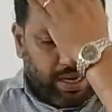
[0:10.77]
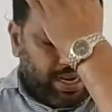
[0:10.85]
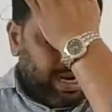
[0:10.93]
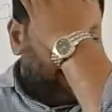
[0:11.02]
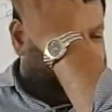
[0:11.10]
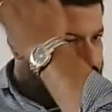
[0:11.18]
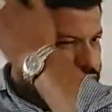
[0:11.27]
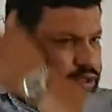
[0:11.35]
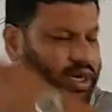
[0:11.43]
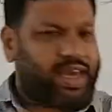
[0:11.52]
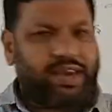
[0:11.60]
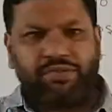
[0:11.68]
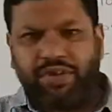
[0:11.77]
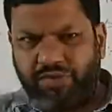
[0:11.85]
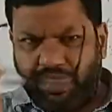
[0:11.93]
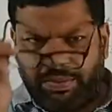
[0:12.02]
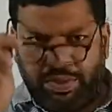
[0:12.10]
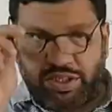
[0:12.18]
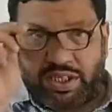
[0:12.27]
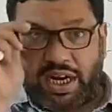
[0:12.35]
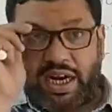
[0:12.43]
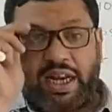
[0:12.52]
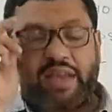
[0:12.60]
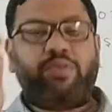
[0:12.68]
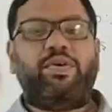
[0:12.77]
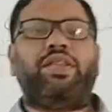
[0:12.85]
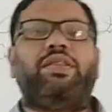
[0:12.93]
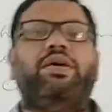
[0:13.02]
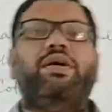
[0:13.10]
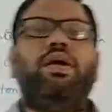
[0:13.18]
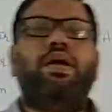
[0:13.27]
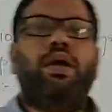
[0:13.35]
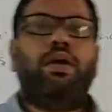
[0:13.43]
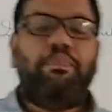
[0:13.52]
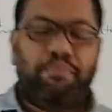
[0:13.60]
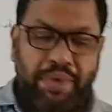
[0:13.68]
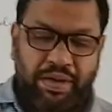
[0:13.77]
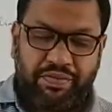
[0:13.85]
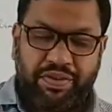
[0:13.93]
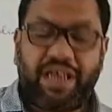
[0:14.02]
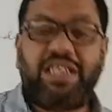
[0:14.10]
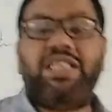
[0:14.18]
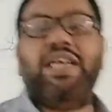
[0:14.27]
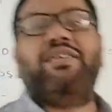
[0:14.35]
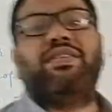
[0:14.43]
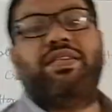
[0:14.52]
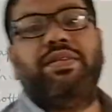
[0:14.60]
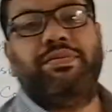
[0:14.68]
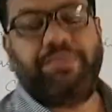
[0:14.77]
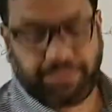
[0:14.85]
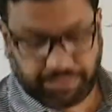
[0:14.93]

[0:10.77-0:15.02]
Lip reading: And today we will be starting with beverages.